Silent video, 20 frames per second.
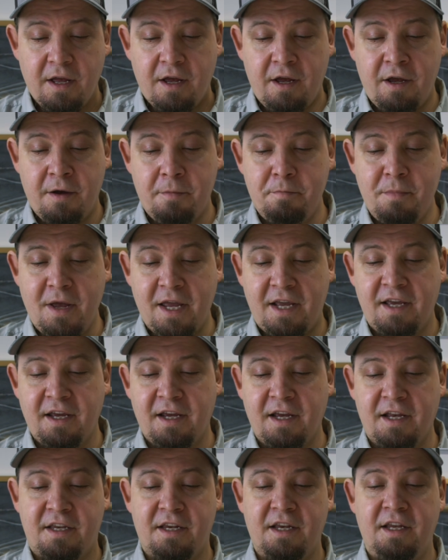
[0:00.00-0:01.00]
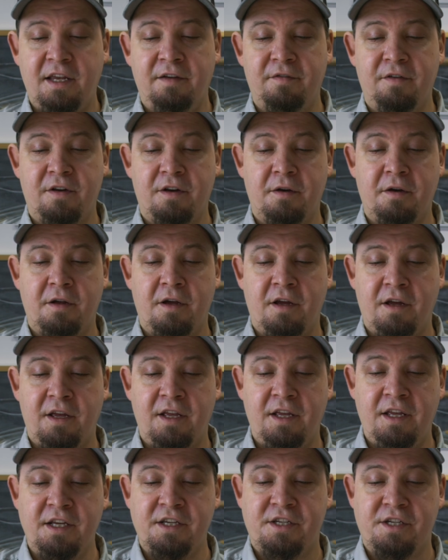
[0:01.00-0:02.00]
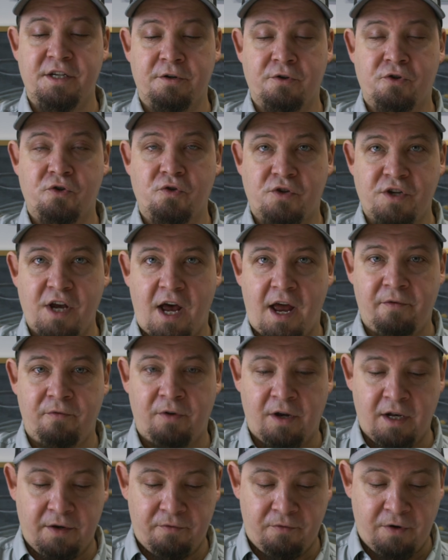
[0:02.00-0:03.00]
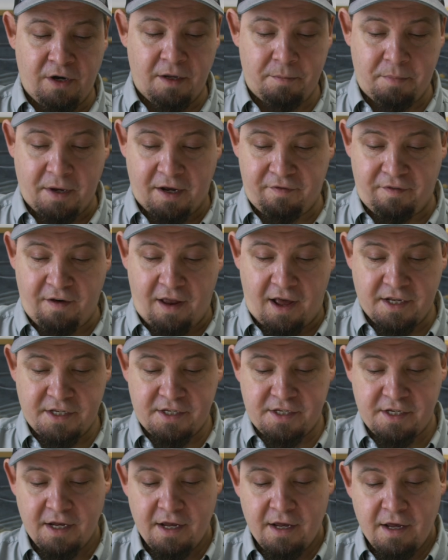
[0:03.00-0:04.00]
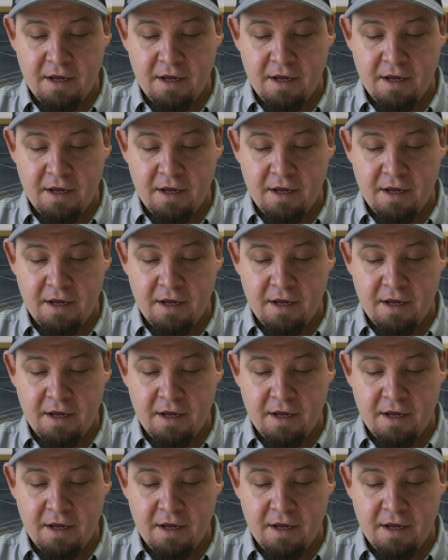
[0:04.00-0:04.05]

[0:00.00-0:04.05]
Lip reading: making it even easier to tie really big flies.